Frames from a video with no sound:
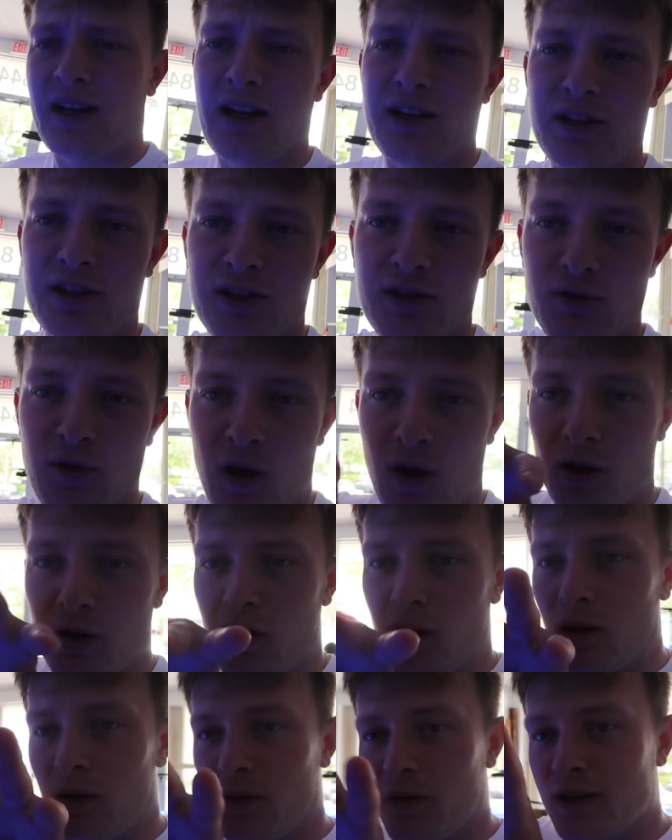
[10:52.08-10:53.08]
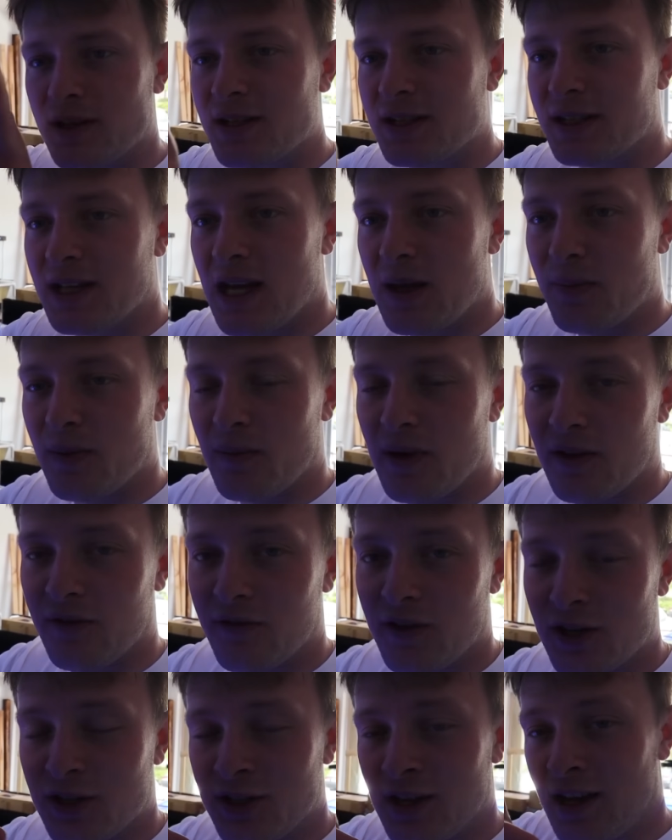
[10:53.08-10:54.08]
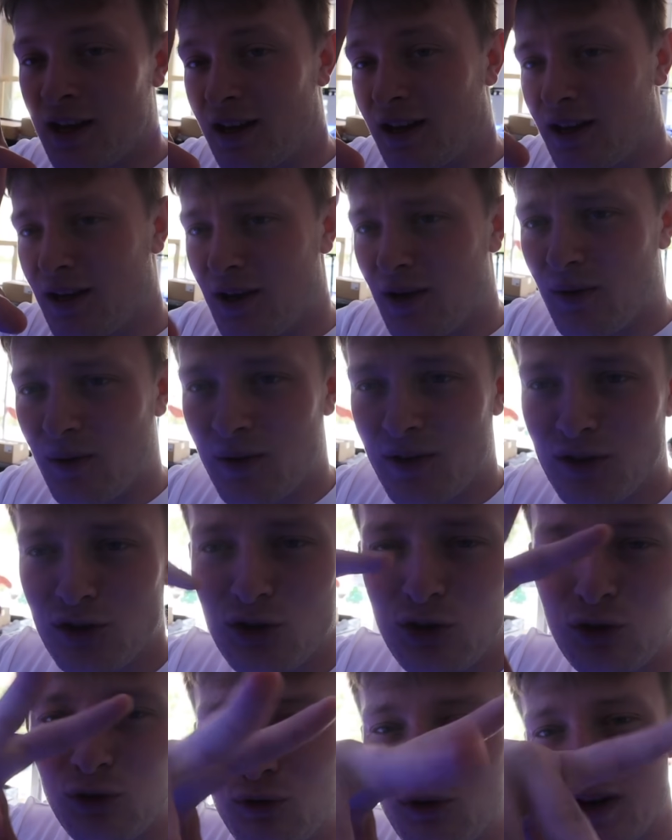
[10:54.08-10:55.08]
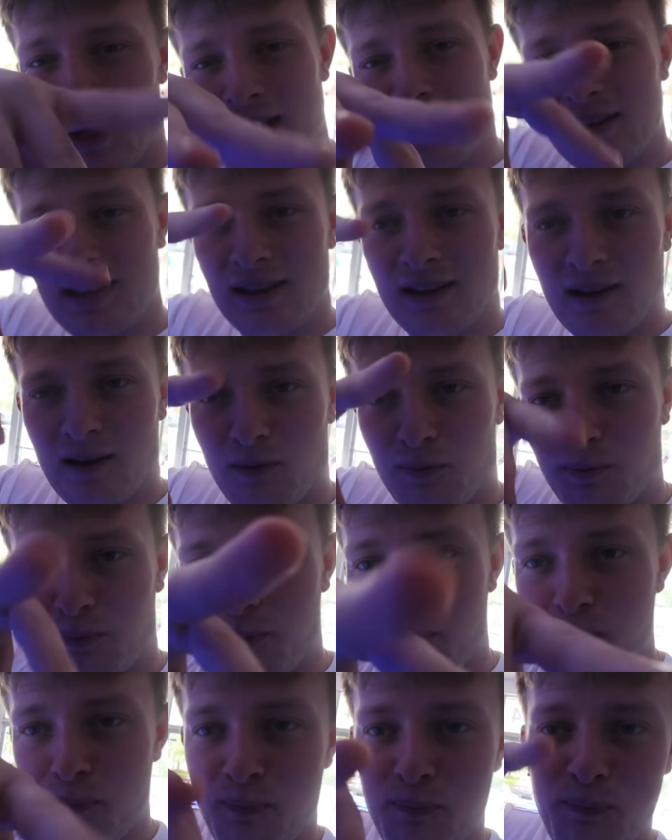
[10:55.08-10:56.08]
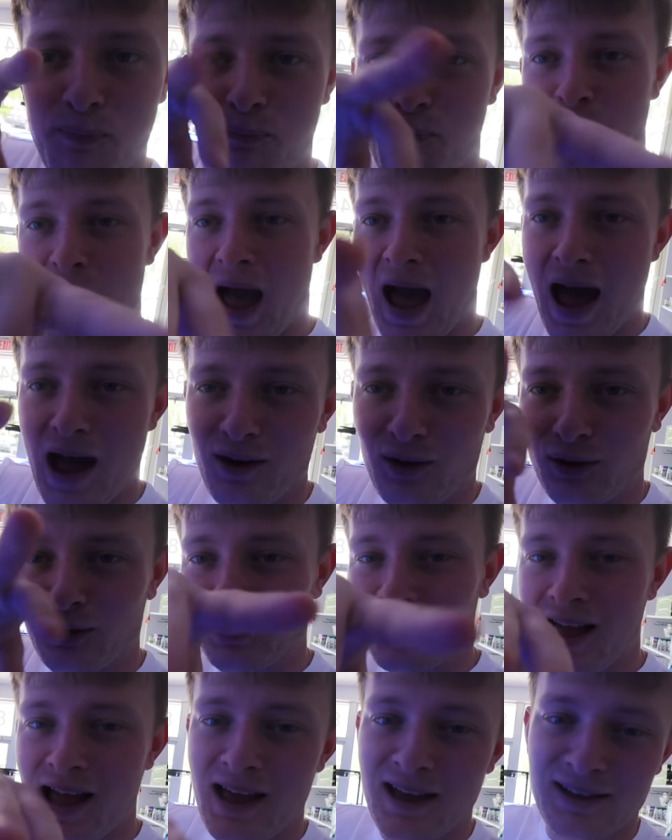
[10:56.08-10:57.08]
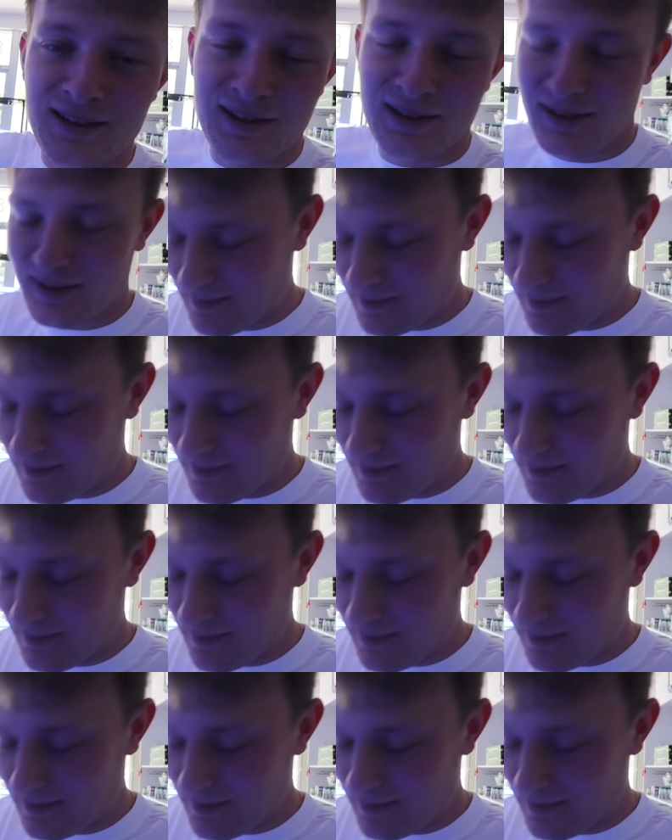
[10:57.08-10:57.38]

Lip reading: guy just crawling all over the scape in my fish tank with his crazy little paddle legs.